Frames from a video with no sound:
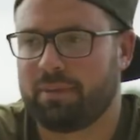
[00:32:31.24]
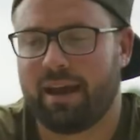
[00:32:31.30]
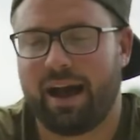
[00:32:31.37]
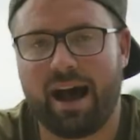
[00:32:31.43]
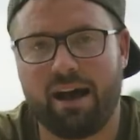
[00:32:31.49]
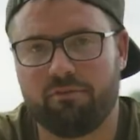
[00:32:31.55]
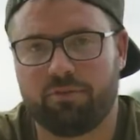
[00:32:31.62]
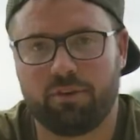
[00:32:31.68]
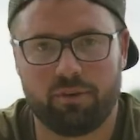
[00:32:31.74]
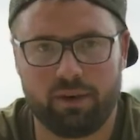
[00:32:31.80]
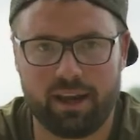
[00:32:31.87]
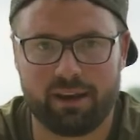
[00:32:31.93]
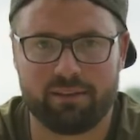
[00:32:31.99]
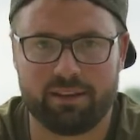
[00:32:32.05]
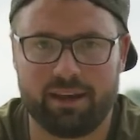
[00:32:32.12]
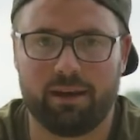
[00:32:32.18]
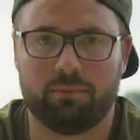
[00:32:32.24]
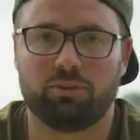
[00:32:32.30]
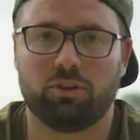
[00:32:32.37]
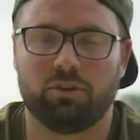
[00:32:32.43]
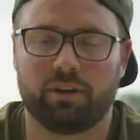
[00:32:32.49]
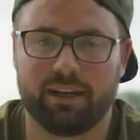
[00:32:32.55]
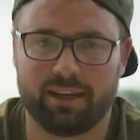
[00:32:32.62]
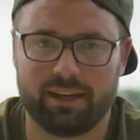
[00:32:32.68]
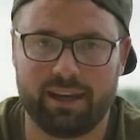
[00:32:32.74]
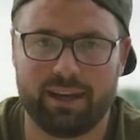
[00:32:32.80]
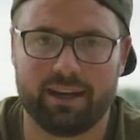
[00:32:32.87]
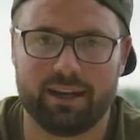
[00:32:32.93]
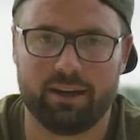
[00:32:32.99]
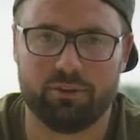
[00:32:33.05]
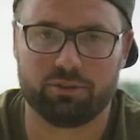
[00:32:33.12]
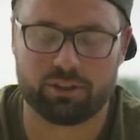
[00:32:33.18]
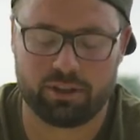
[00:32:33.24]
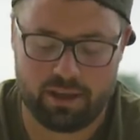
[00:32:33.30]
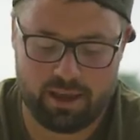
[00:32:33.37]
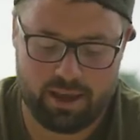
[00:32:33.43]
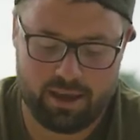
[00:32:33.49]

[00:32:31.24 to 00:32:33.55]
a handful here and there, I'm talking in kilos.